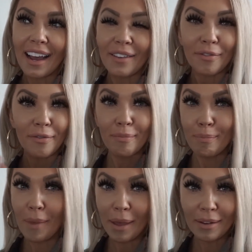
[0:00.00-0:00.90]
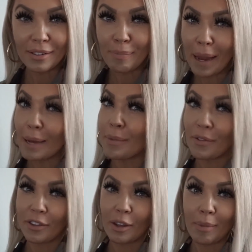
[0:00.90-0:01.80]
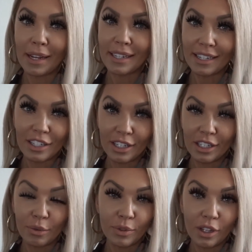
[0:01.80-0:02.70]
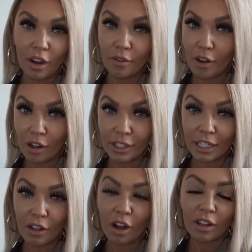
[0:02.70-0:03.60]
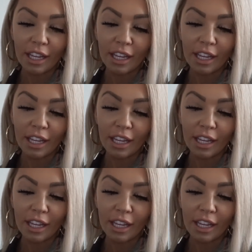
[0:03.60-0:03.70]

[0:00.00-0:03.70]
it made me feel like my digestion was off all day long.